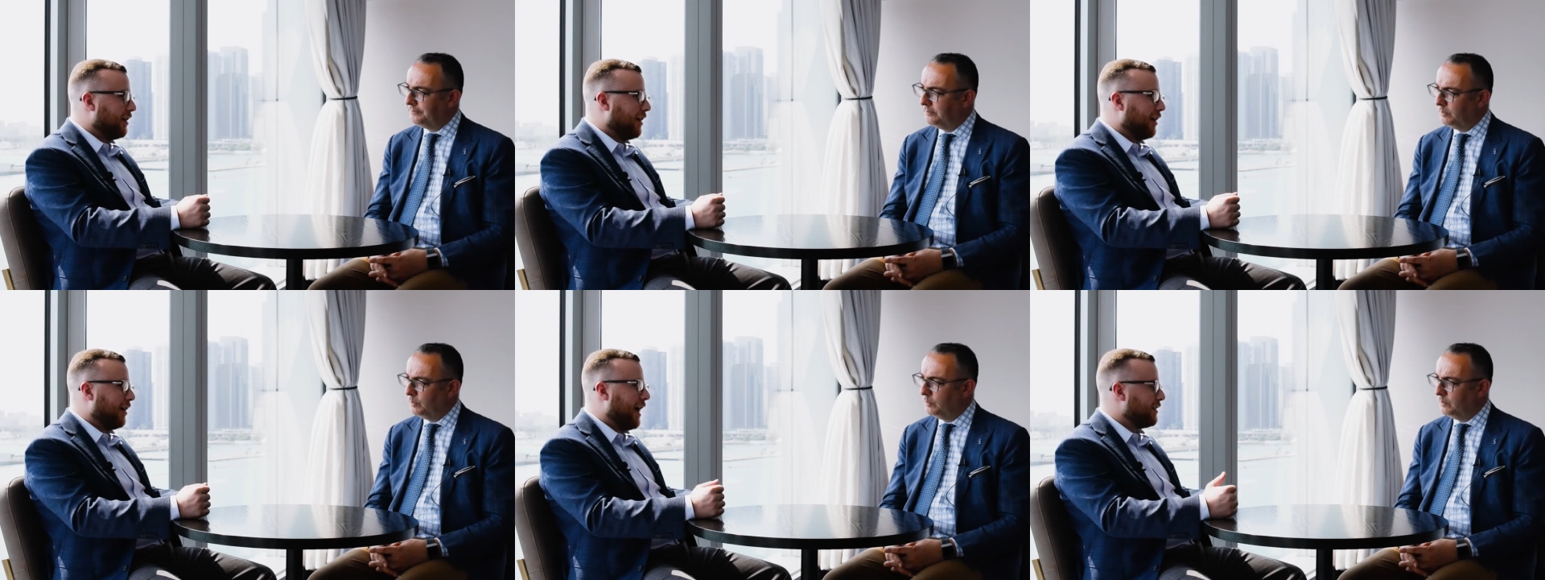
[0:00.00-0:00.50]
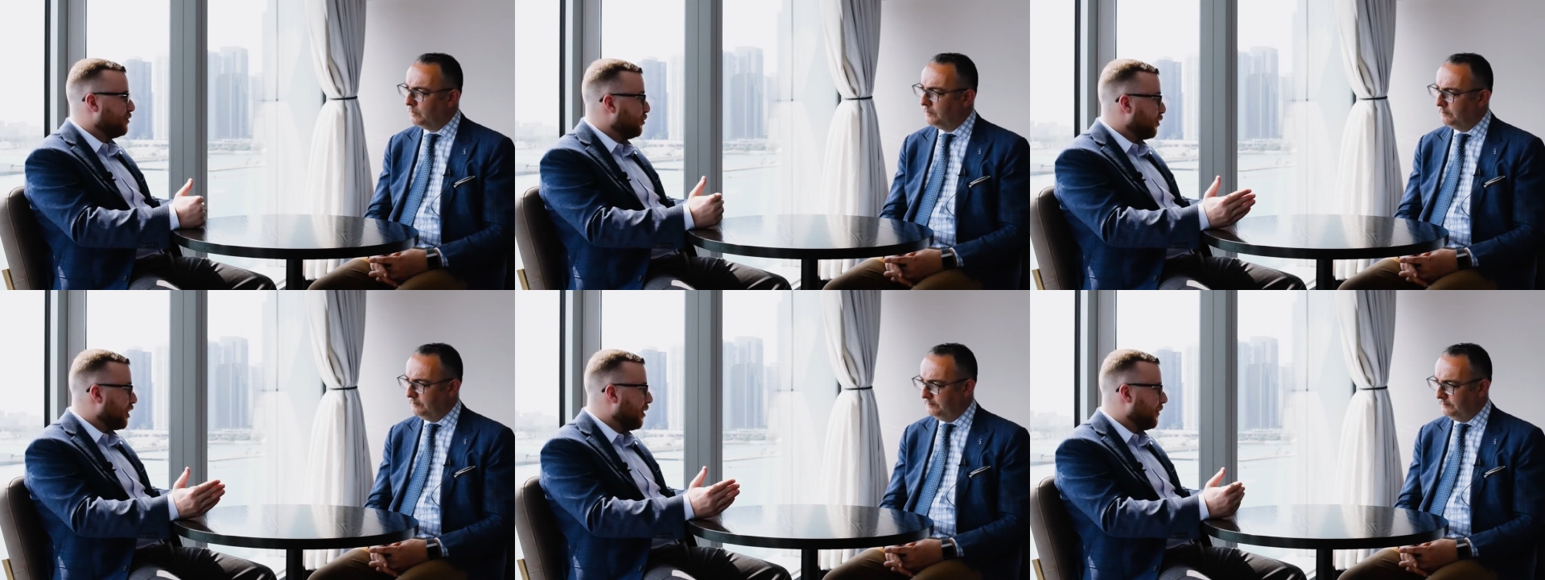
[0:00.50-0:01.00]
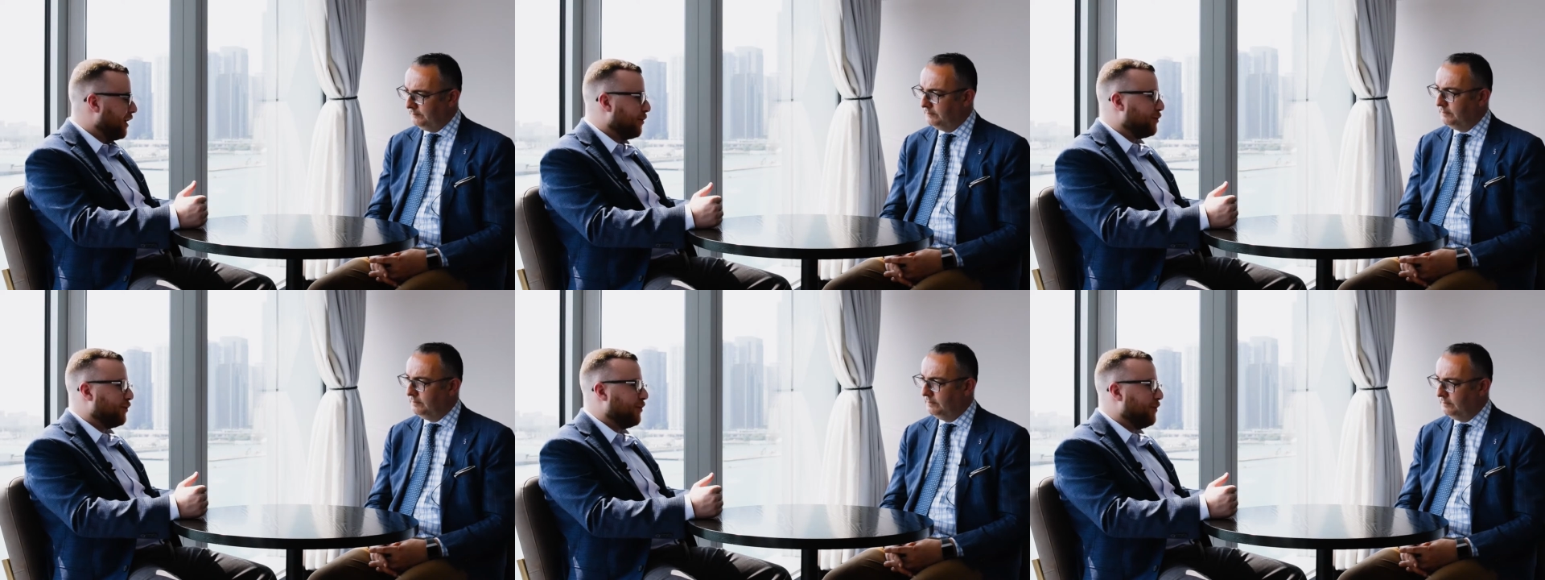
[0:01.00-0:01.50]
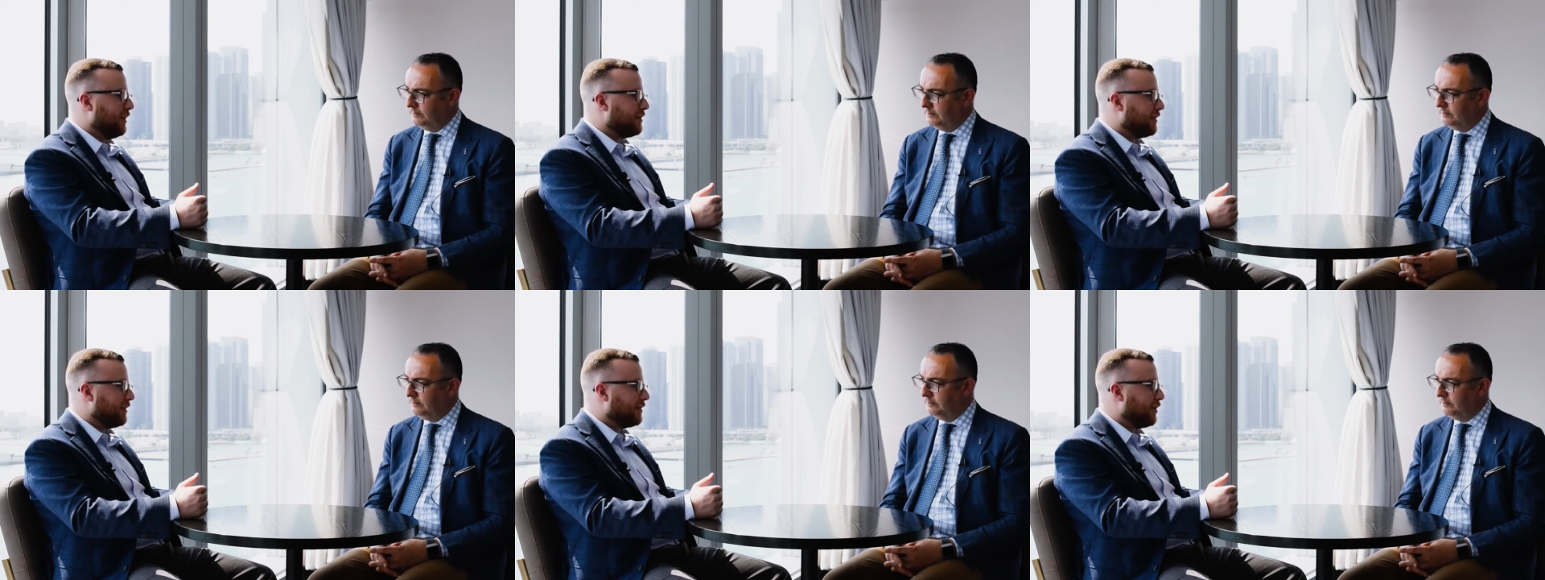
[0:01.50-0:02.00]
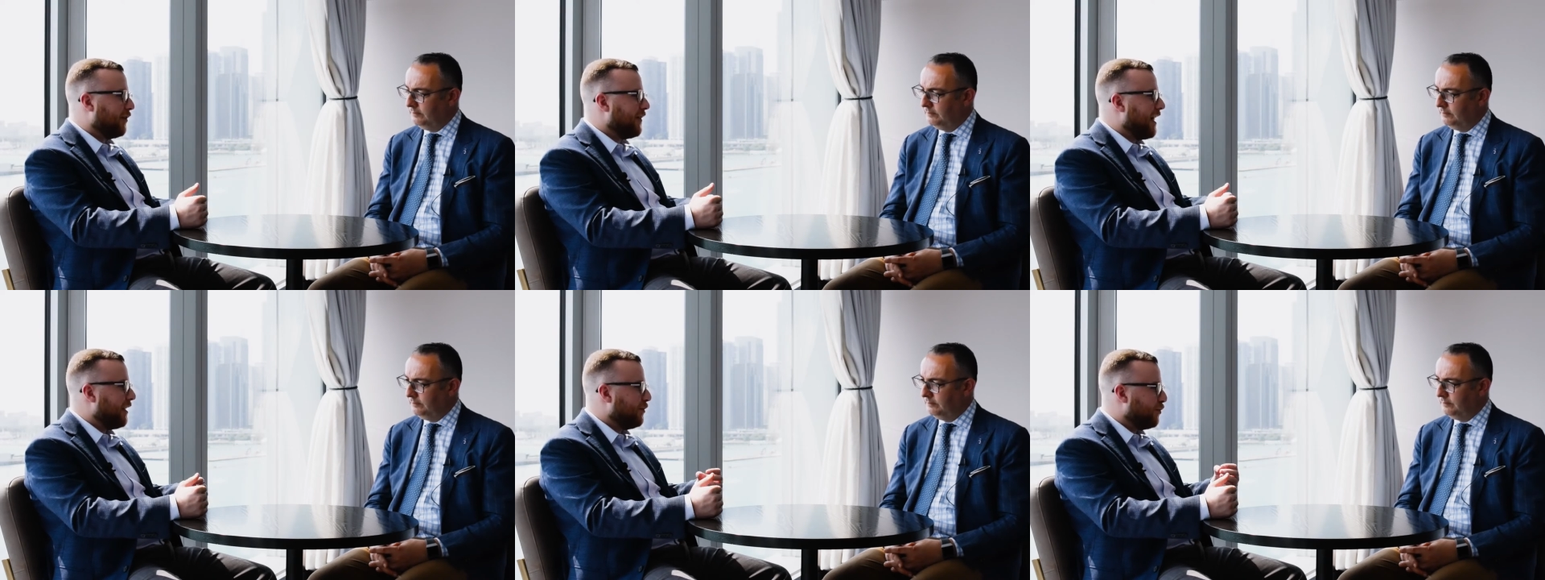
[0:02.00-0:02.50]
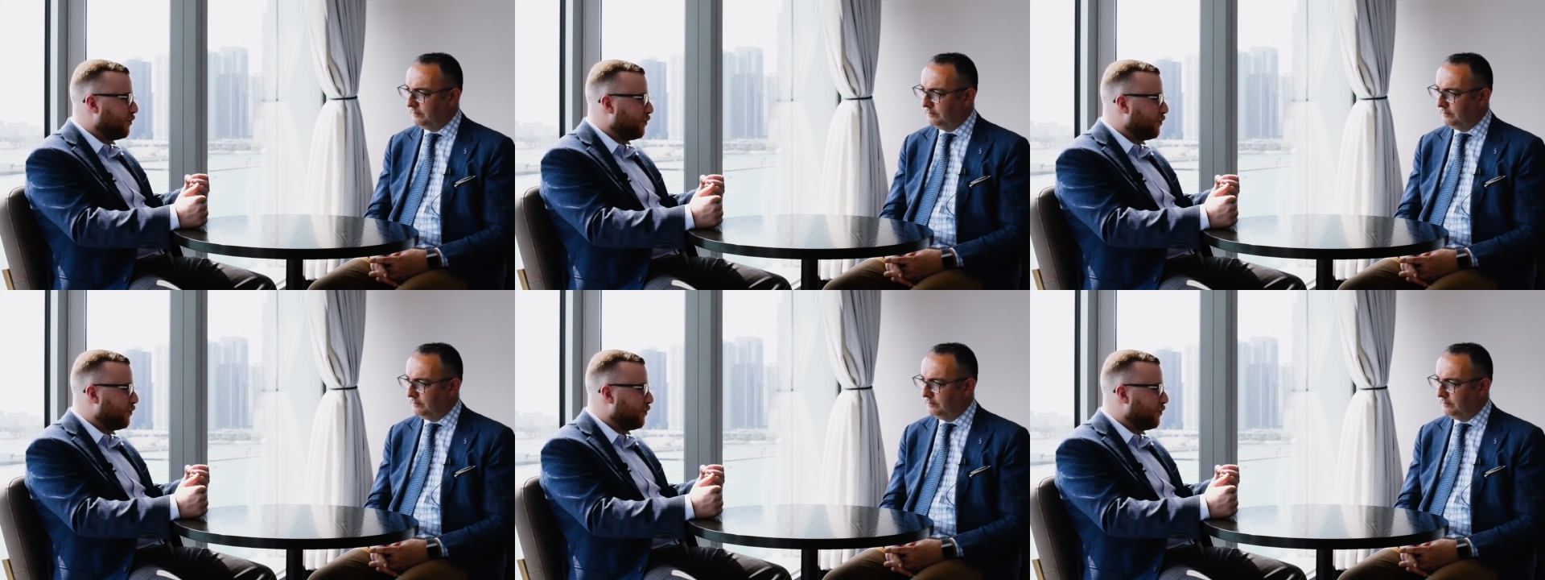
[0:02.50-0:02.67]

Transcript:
Speaker 1: uh, as you were coming up through the business of that